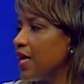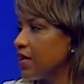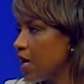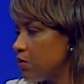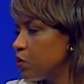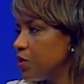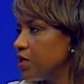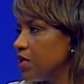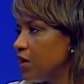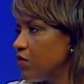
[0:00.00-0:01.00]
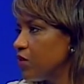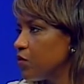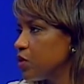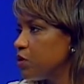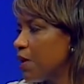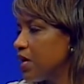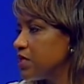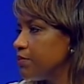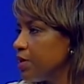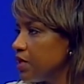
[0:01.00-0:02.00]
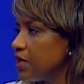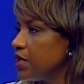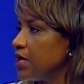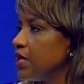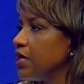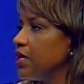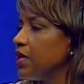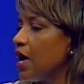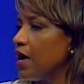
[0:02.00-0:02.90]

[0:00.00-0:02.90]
That comes with a level of responsibility.